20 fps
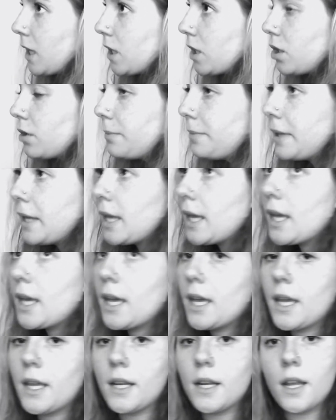a little
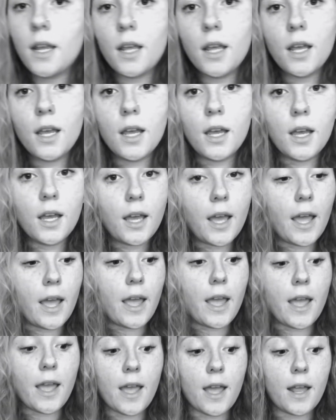bit,
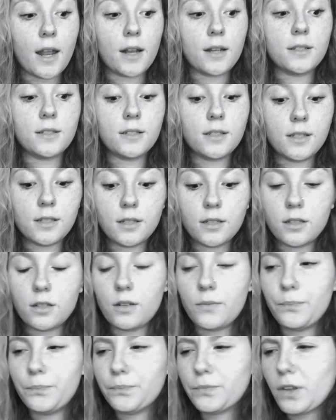and
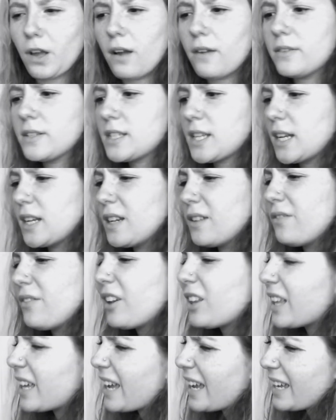all of a sudden it
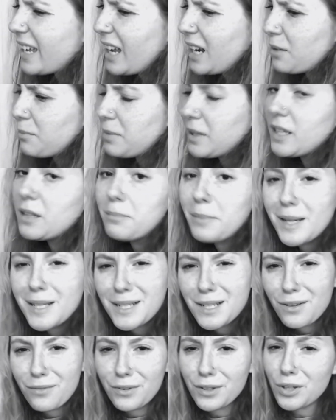felt like I kind of peed
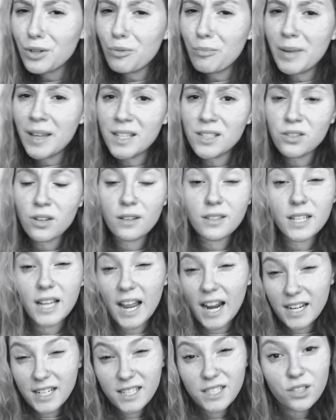myself a little bit. So I was like,
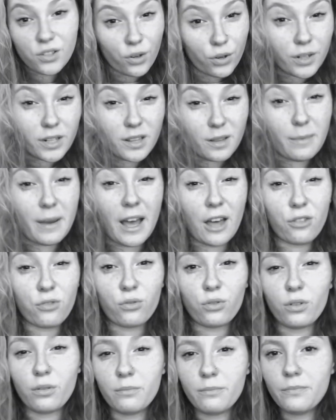I need to go to the
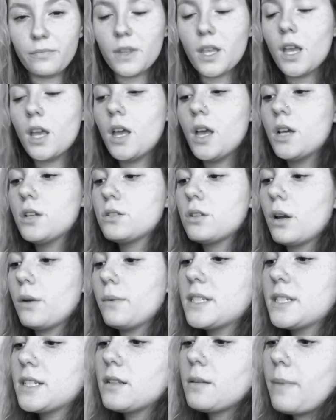bathroom. So
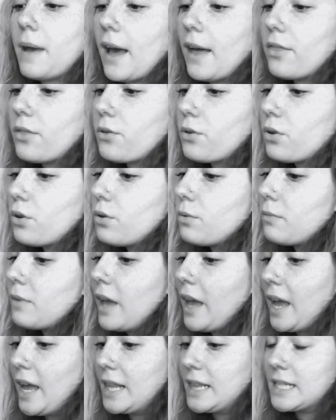to the bathroom,
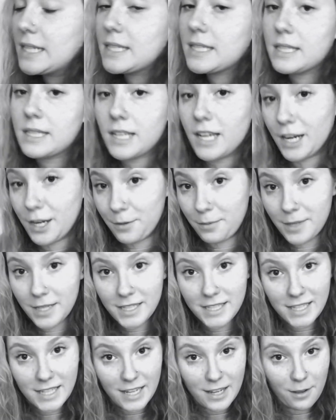and this is gonna be
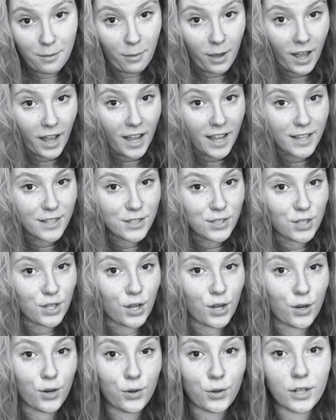TMI,
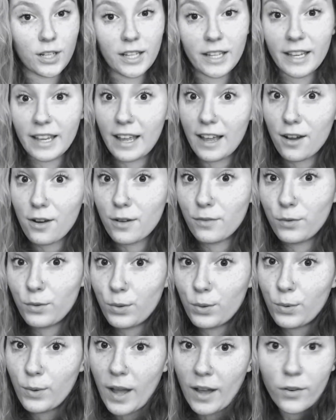so click out if
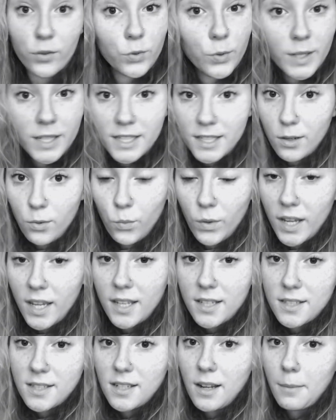you have a
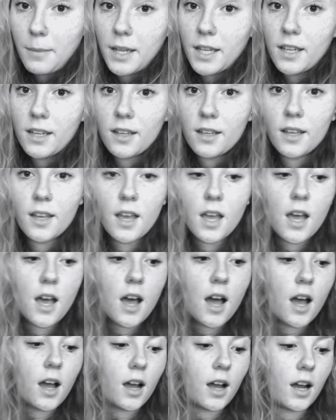weak stomach.
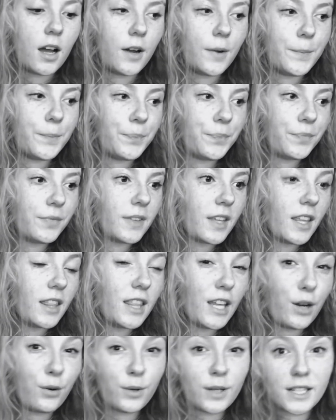
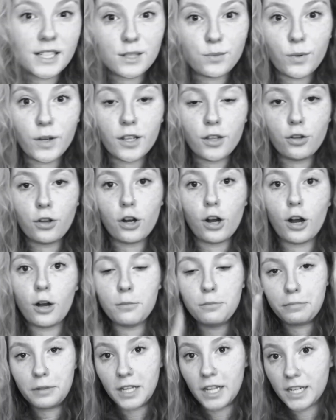There was what you call
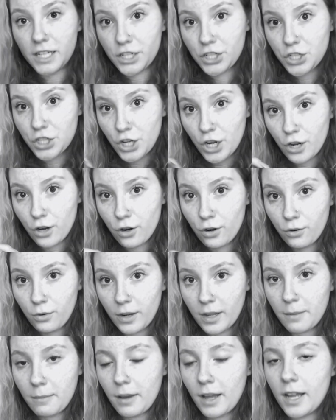bloody show
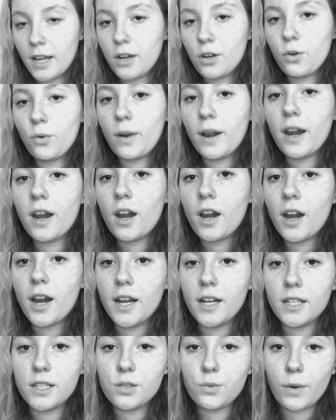in my underwear,
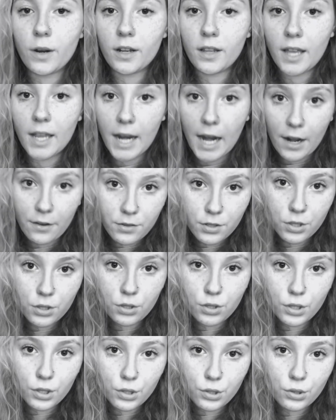and it's where like after
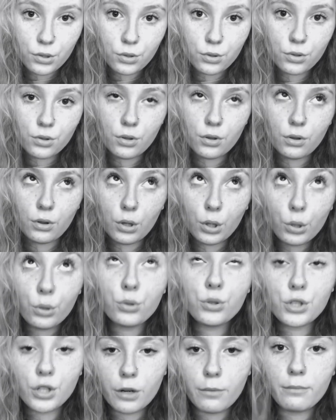you
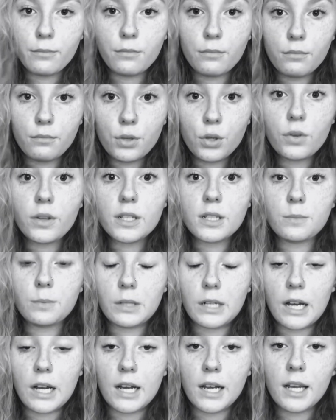lose your mucus
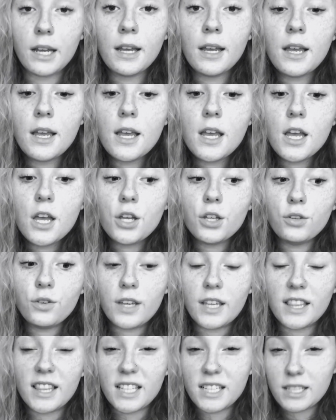plug, you
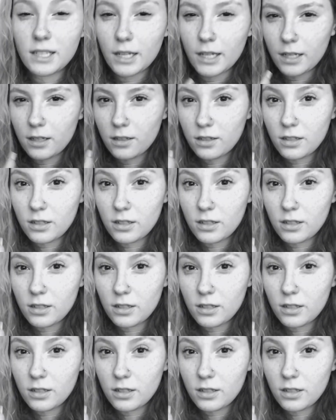get this like